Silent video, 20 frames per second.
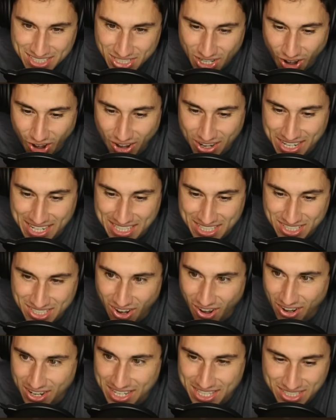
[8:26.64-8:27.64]
Darn it,
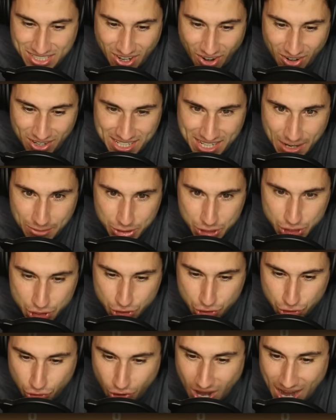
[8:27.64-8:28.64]
darn it, darn it. I was
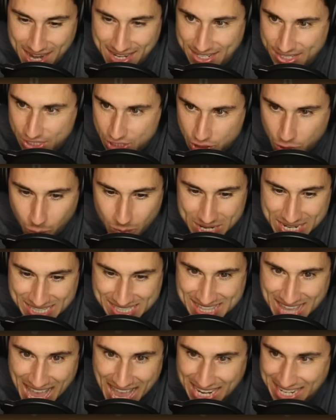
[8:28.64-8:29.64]
trying to
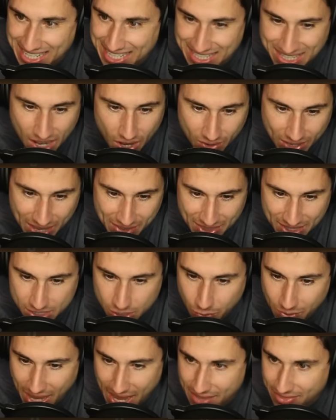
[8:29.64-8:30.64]
squeeze that in. Okay, that's
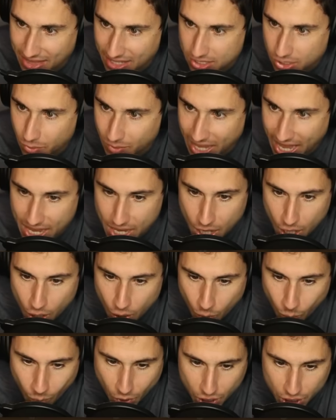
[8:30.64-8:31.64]
okay. That's okay.
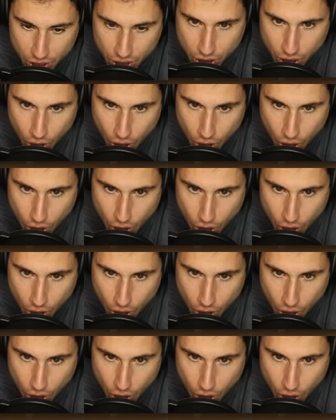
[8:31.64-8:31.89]
We're going to